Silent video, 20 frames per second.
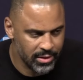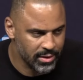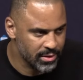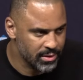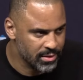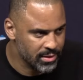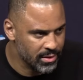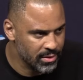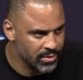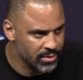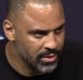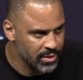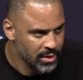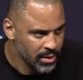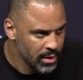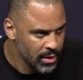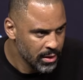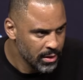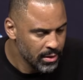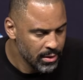And so,
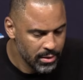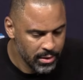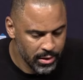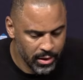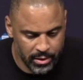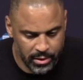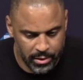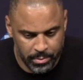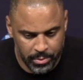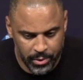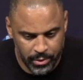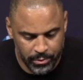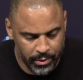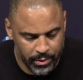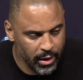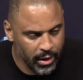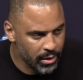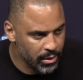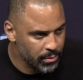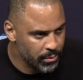yeah, to your point, we
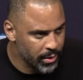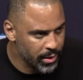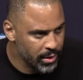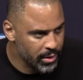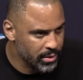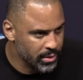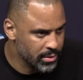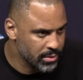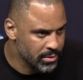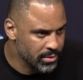guarded well and